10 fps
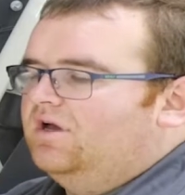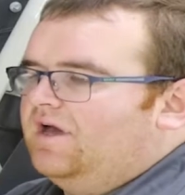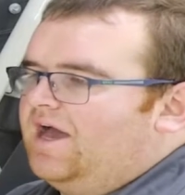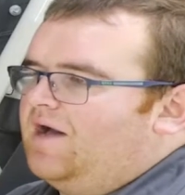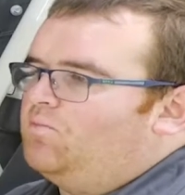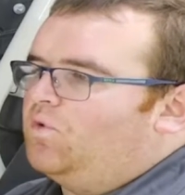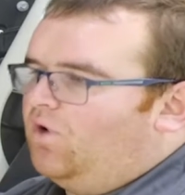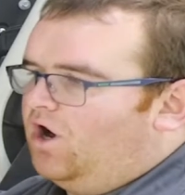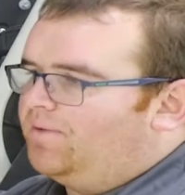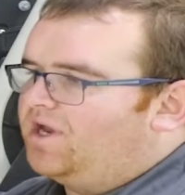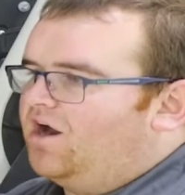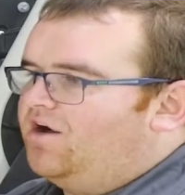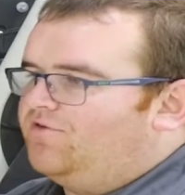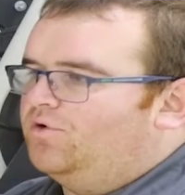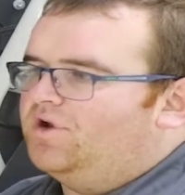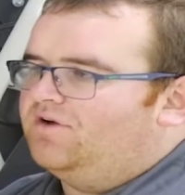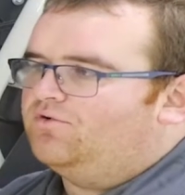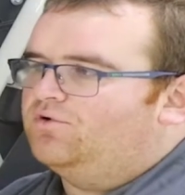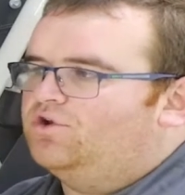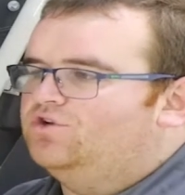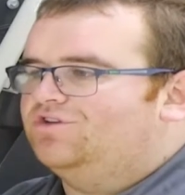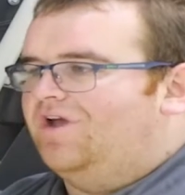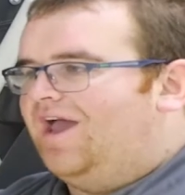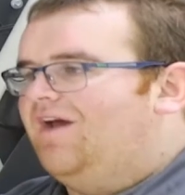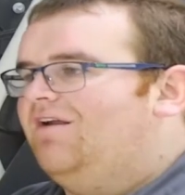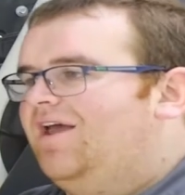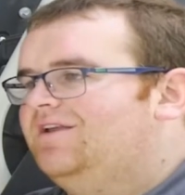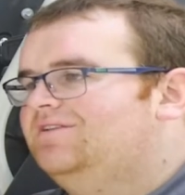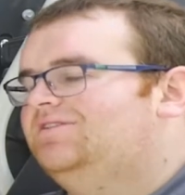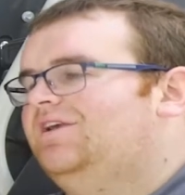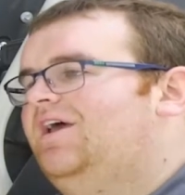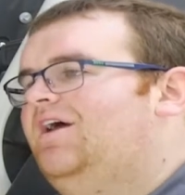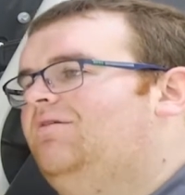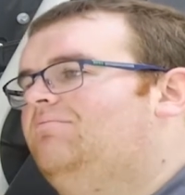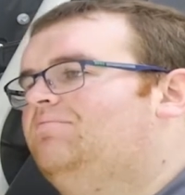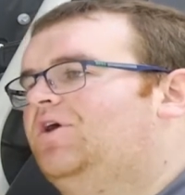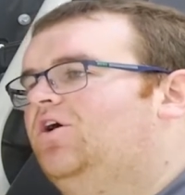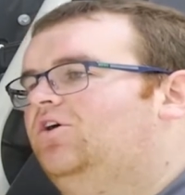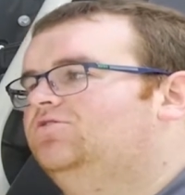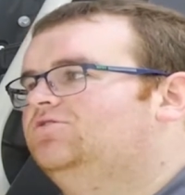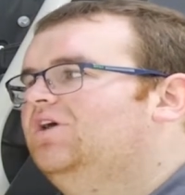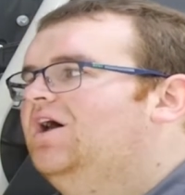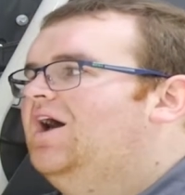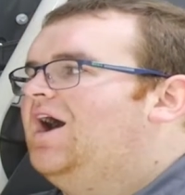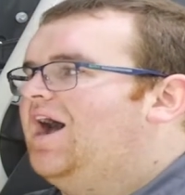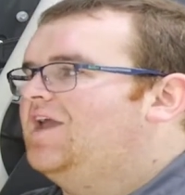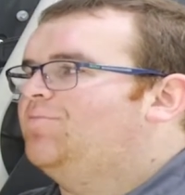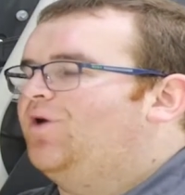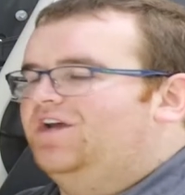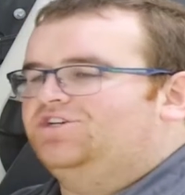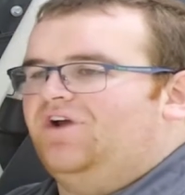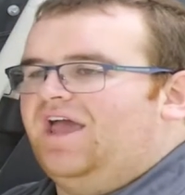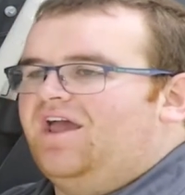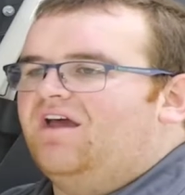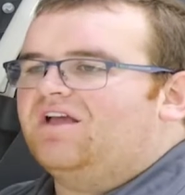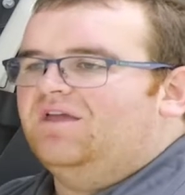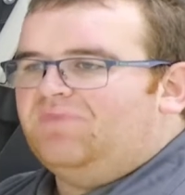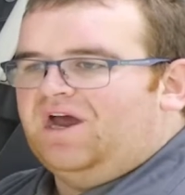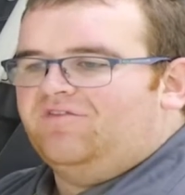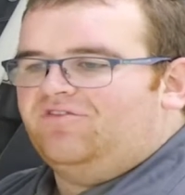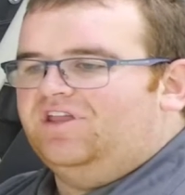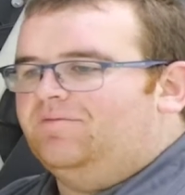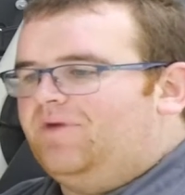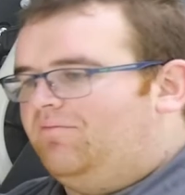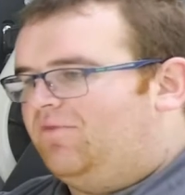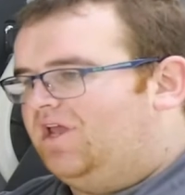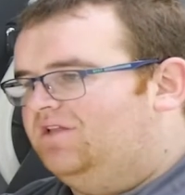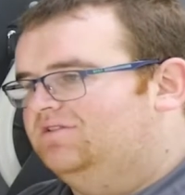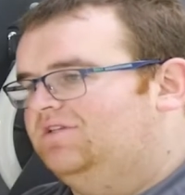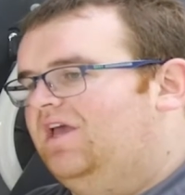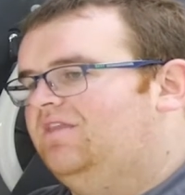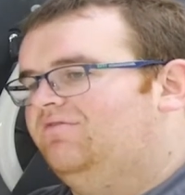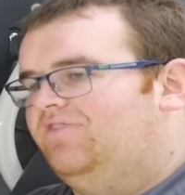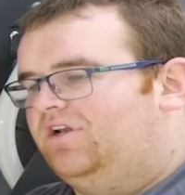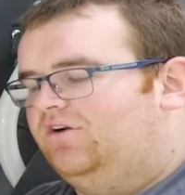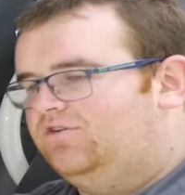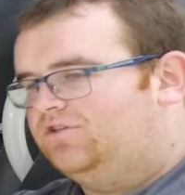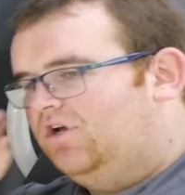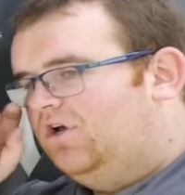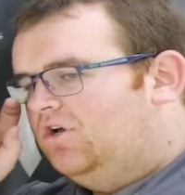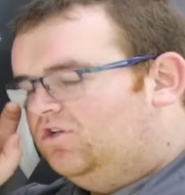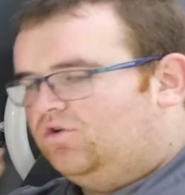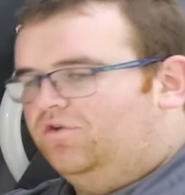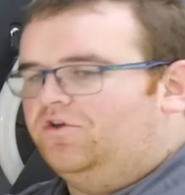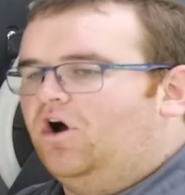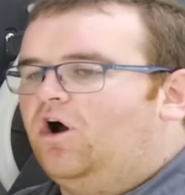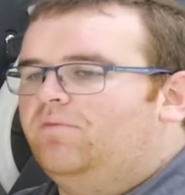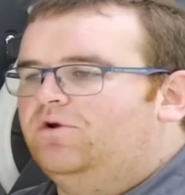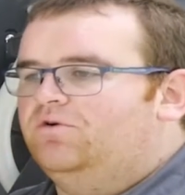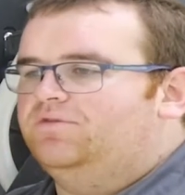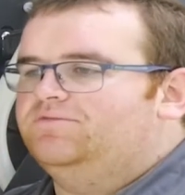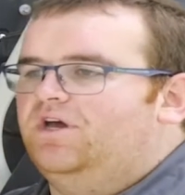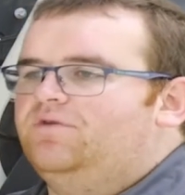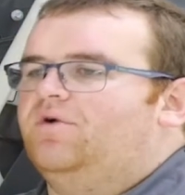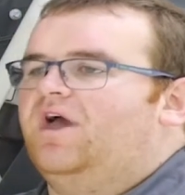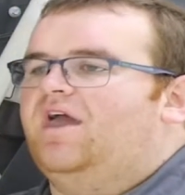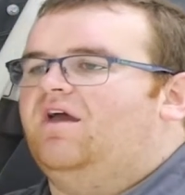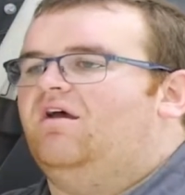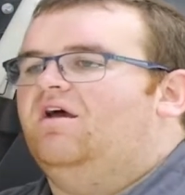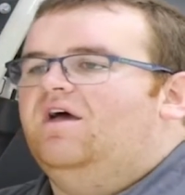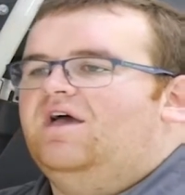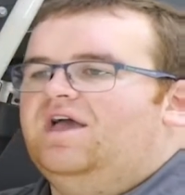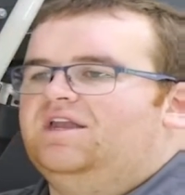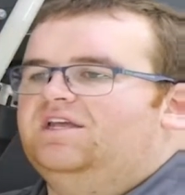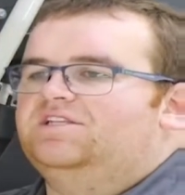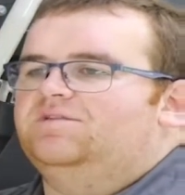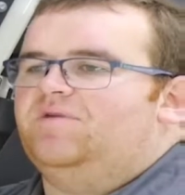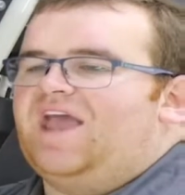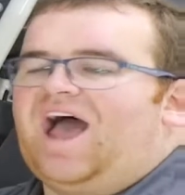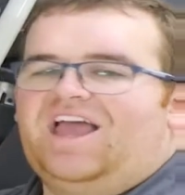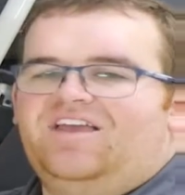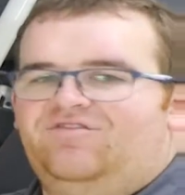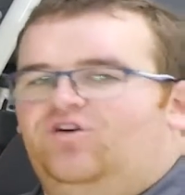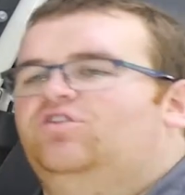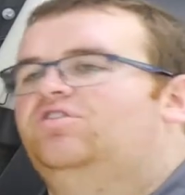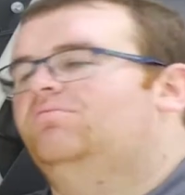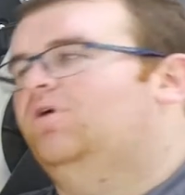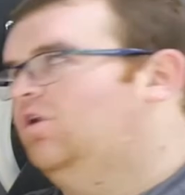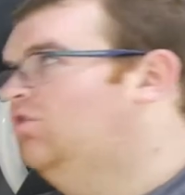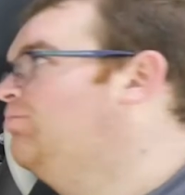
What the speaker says: We want to be careful whenever we're using air lines because high pressure air can perforate the membranes in the filters. So if you are blowing them down with air, it needs to be high volume, low